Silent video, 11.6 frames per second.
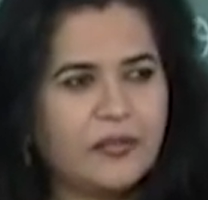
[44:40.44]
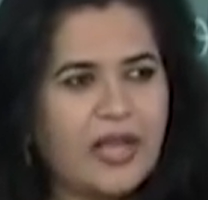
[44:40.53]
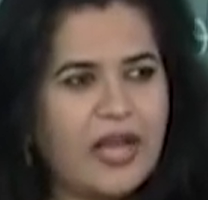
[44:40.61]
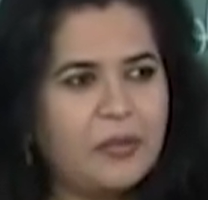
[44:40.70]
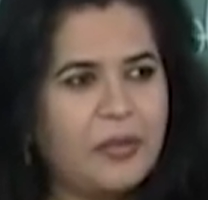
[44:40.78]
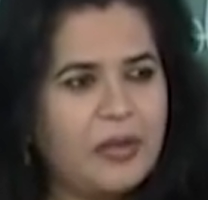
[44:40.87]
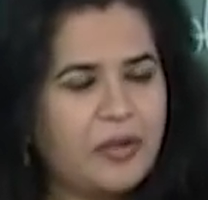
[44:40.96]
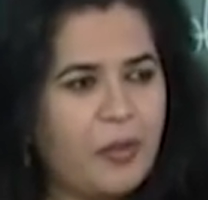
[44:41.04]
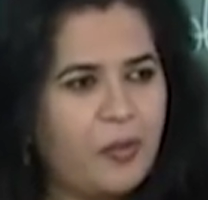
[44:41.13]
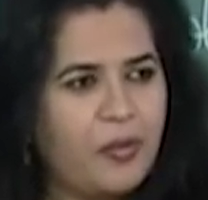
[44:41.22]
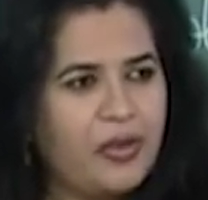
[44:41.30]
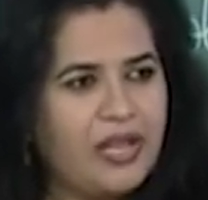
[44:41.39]
are by
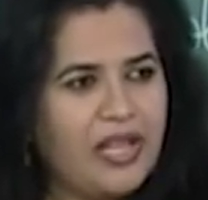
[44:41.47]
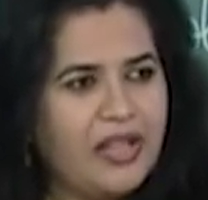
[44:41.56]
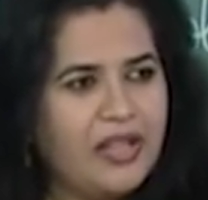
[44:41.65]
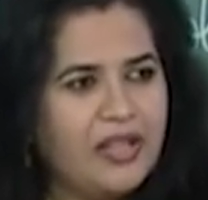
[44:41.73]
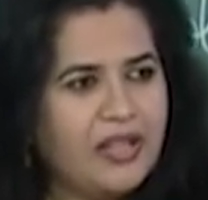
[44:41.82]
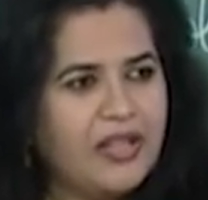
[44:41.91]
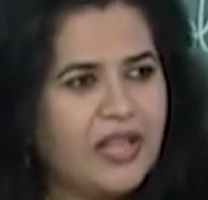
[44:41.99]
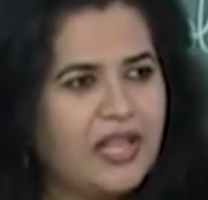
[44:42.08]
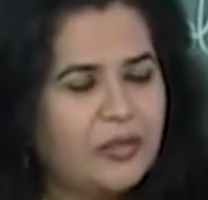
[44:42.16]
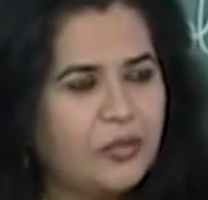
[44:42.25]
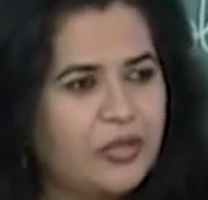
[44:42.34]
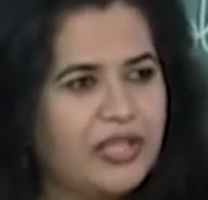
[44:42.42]
Coppola
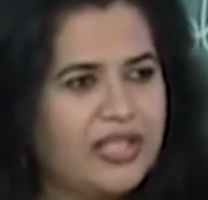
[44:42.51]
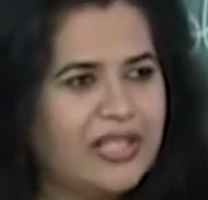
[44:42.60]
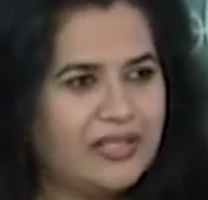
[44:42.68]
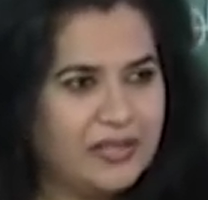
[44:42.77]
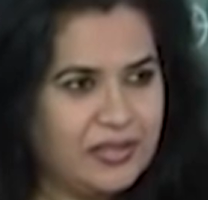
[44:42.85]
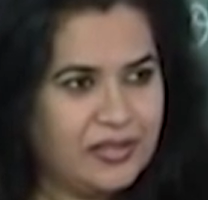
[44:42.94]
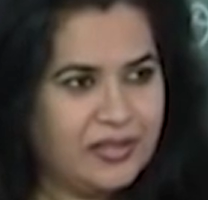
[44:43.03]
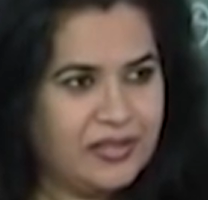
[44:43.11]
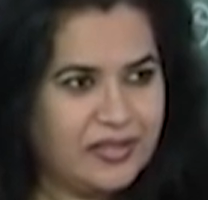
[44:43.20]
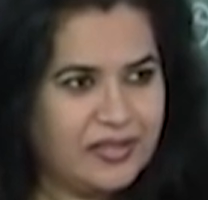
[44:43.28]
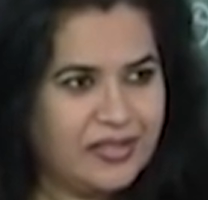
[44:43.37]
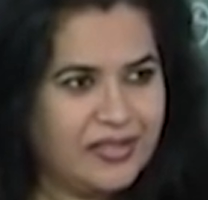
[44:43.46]
and Woody Allen.
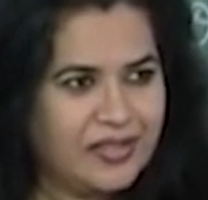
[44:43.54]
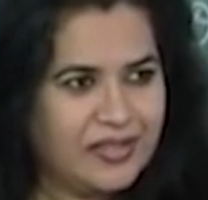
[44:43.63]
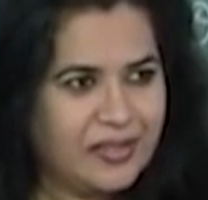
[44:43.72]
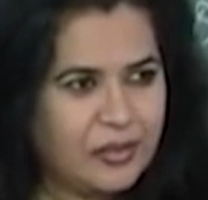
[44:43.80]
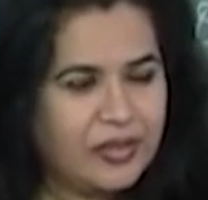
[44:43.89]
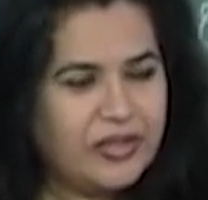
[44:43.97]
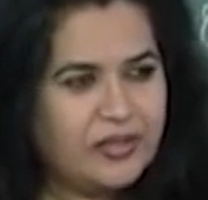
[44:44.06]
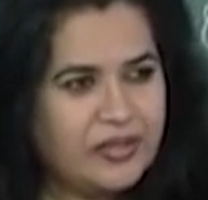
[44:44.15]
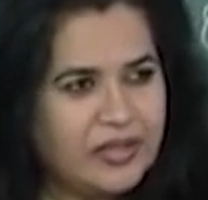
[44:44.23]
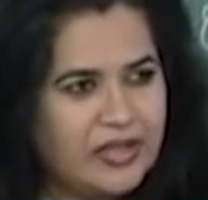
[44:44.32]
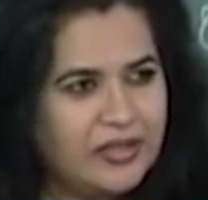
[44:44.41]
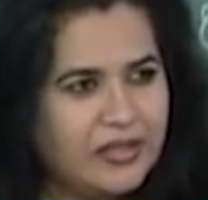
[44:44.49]
Okay, so
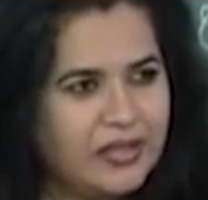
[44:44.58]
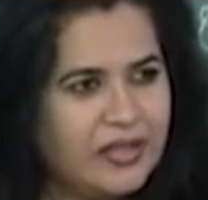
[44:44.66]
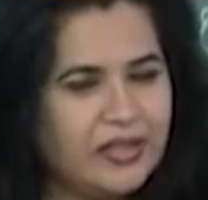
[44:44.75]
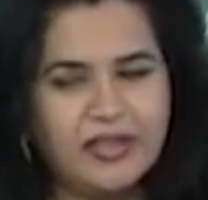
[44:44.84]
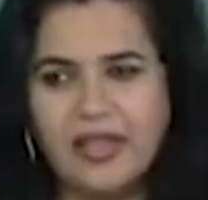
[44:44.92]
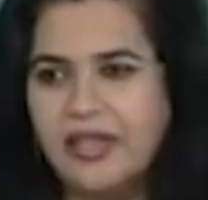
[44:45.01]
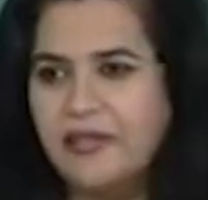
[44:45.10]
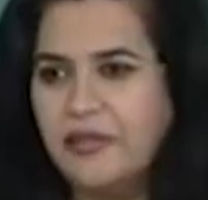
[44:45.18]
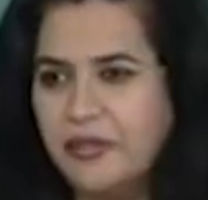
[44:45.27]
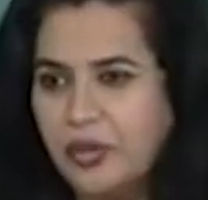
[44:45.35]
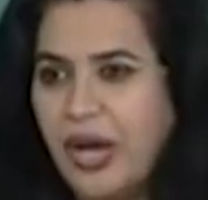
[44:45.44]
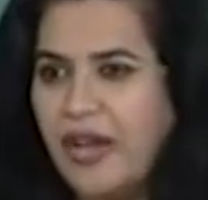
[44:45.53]
there is a, if
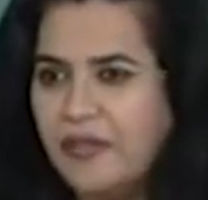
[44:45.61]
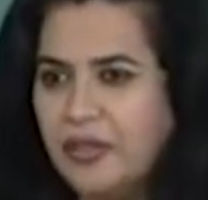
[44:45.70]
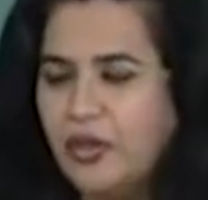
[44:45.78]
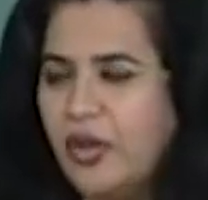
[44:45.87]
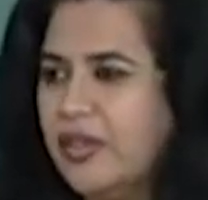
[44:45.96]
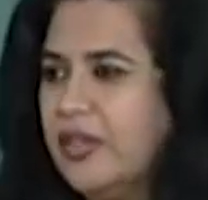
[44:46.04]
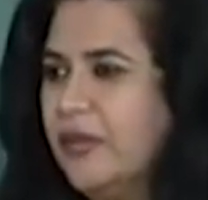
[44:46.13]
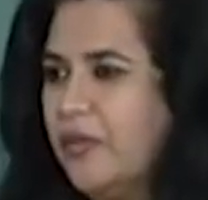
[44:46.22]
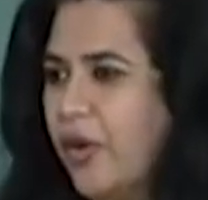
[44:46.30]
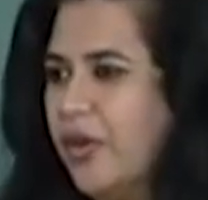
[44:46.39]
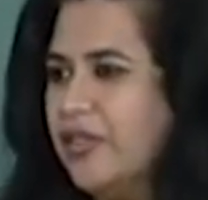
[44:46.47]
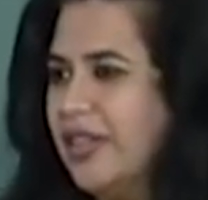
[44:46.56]
you haven't already
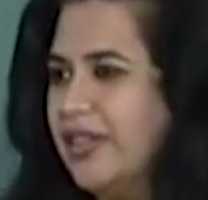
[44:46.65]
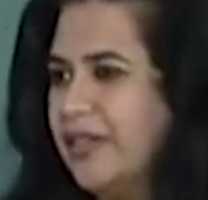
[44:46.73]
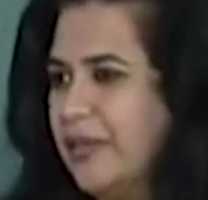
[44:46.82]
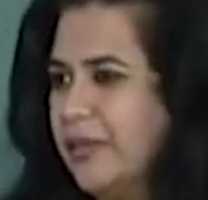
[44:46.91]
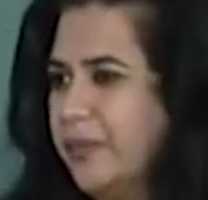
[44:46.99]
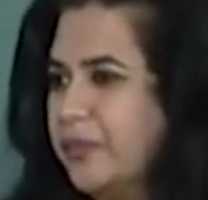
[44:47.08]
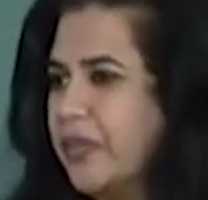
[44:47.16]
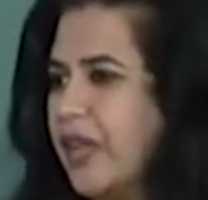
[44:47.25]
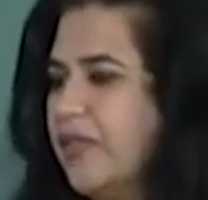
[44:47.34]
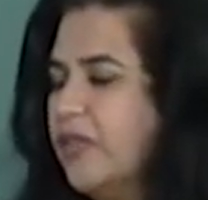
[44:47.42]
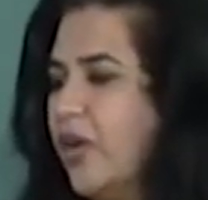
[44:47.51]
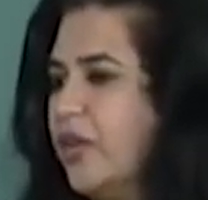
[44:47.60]
watched that
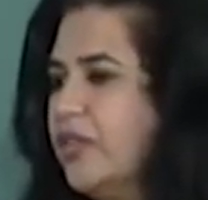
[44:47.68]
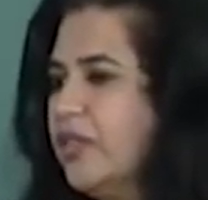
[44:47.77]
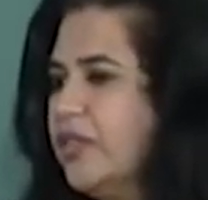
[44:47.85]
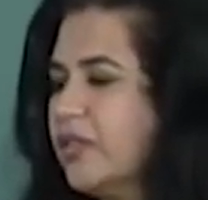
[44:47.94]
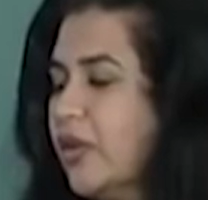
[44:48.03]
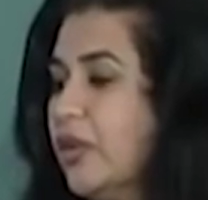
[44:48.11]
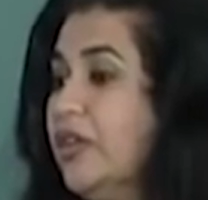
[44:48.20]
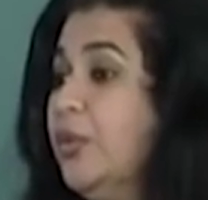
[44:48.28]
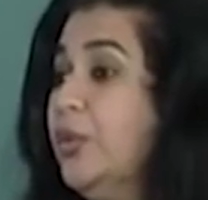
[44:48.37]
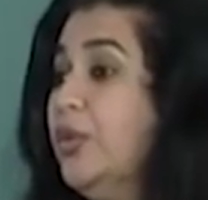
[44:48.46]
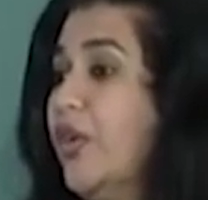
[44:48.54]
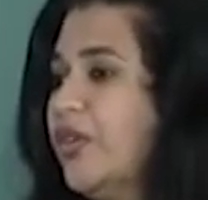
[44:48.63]
anthology, it's called
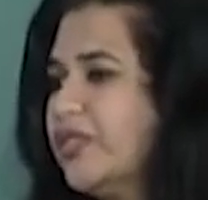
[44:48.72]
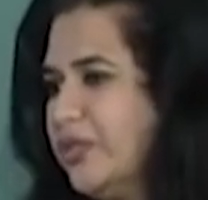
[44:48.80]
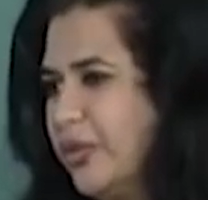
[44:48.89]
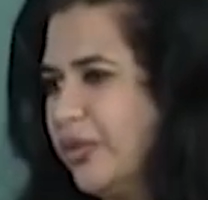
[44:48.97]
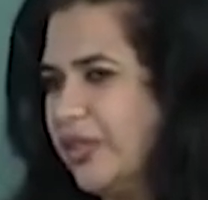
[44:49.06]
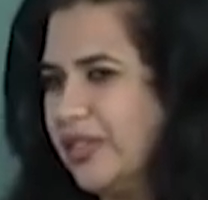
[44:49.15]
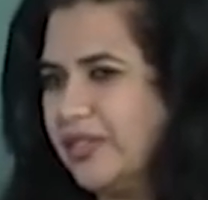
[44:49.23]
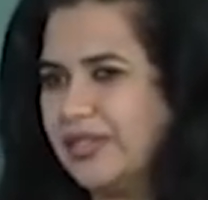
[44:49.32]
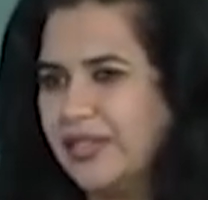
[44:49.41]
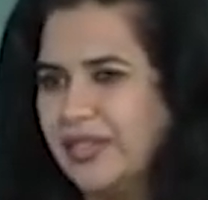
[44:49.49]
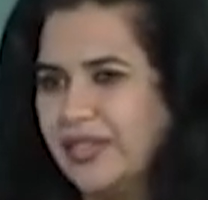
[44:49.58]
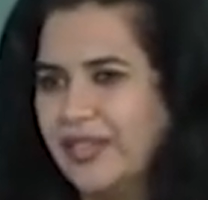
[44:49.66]
New York
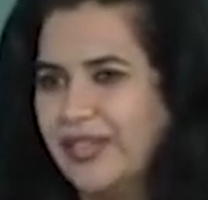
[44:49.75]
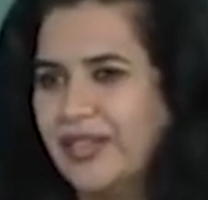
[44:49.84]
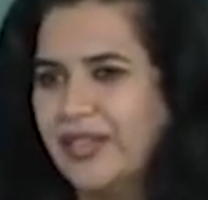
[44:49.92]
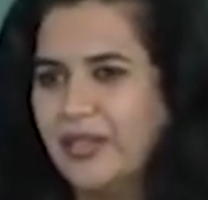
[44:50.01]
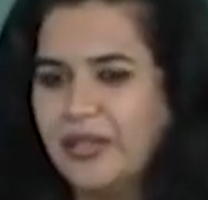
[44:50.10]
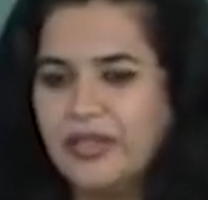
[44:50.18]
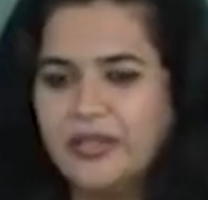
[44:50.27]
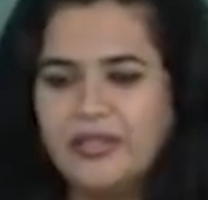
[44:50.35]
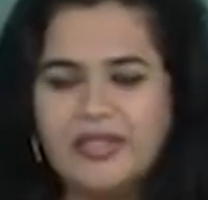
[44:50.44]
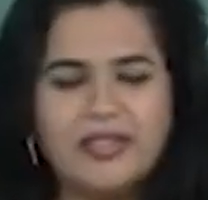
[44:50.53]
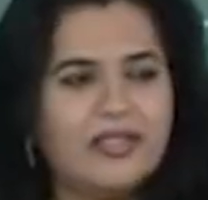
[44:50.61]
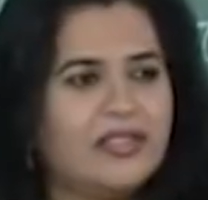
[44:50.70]
Stories. Okay, so
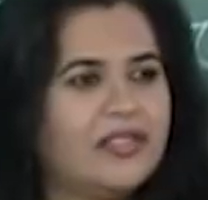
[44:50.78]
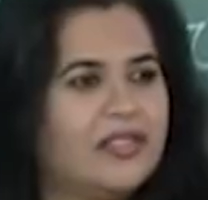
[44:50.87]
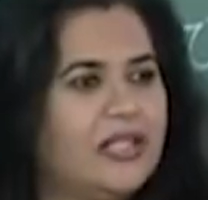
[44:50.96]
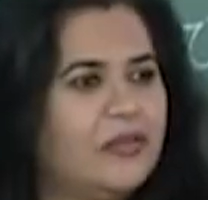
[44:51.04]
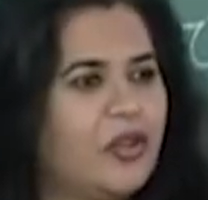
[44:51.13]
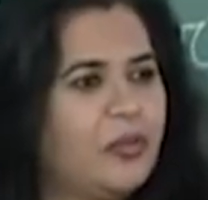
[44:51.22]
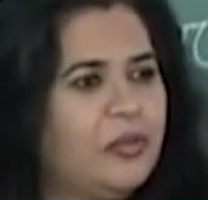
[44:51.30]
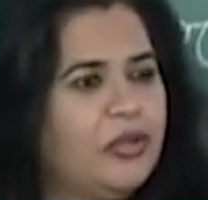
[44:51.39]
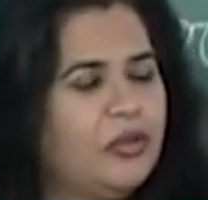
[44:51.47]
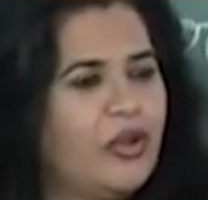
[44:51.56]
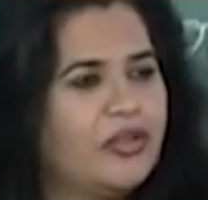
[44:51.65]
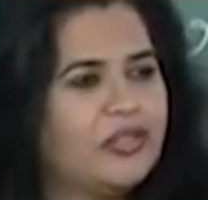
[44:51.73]
this is a scene from New
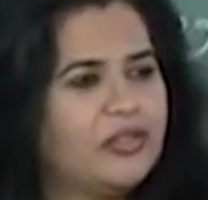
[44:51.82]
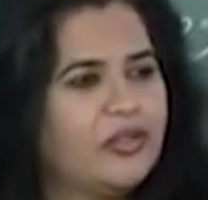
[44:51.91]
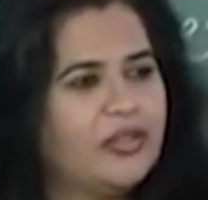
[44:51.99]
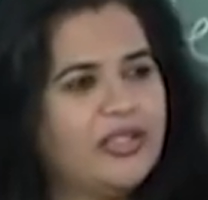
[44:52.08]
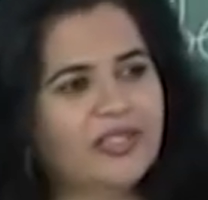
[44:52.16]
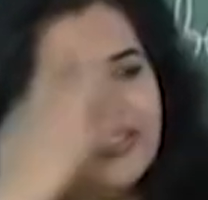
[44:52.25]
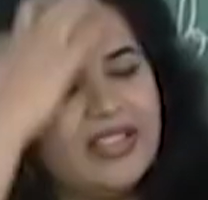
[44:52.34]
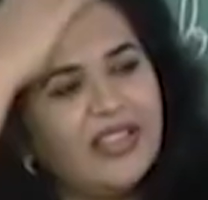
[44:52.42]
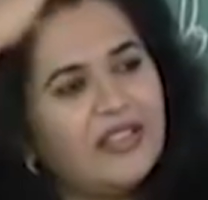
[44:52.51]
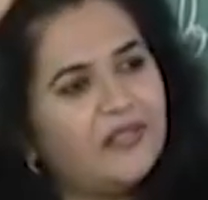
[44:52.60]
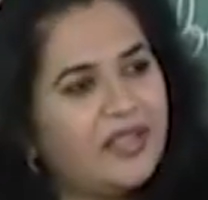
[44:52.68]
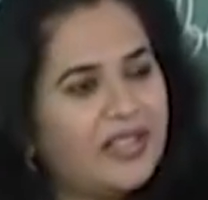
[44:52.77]
York Stories
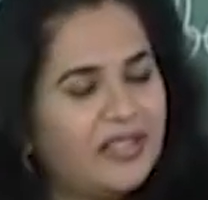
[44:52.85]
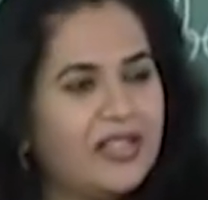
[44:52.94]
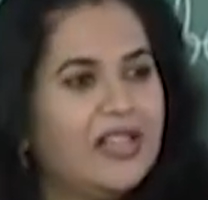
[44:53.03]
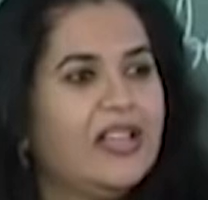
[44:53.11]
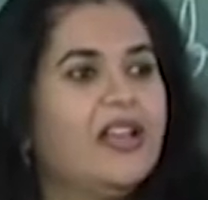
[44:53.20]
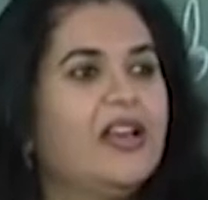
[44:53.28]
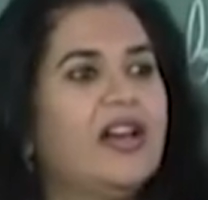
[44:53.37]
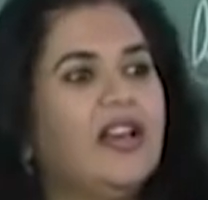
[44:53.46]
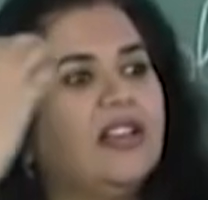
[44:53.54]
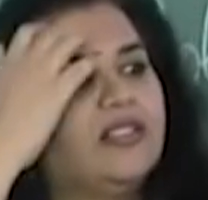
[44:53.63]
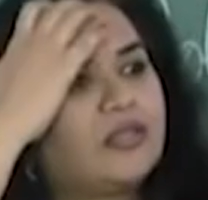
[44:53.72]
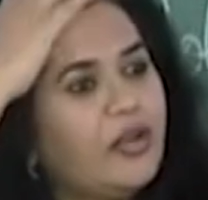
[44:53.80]
where uh,
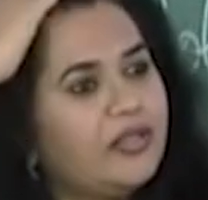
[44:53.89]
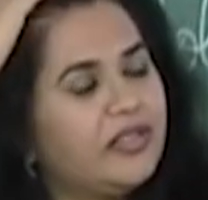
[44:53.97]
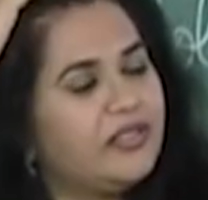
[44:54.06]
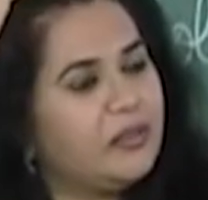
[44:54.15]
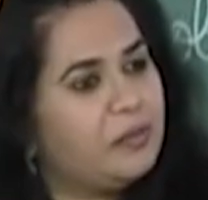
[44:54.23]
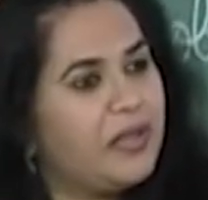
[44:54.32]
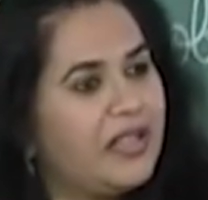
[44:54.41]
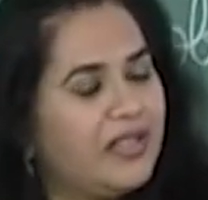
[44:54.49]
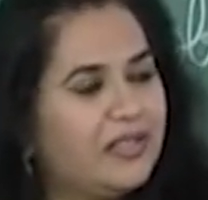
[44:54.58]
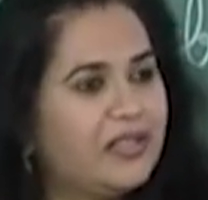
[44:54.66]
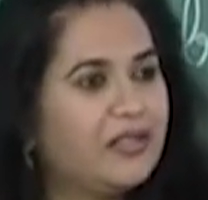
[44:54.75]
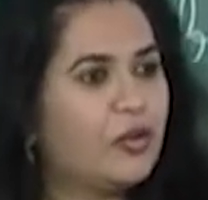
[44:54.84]
Scorsese
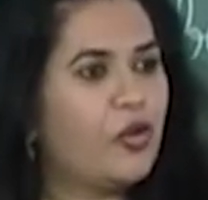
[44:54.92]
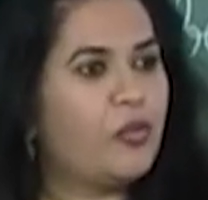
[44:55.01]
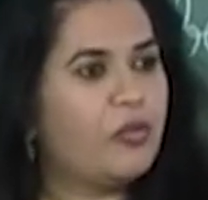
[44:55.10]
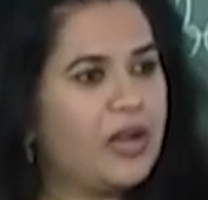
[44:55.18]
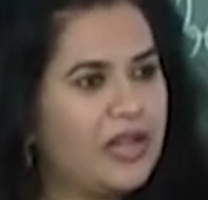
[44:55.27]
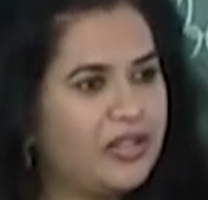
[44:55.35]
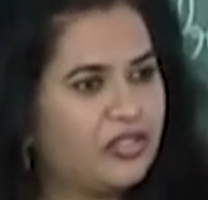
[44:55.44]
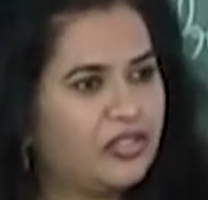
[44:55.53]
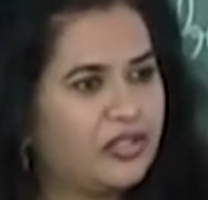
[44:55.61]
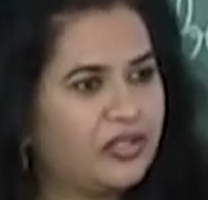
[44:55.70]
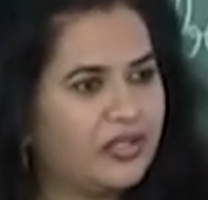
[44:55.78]
pays his homage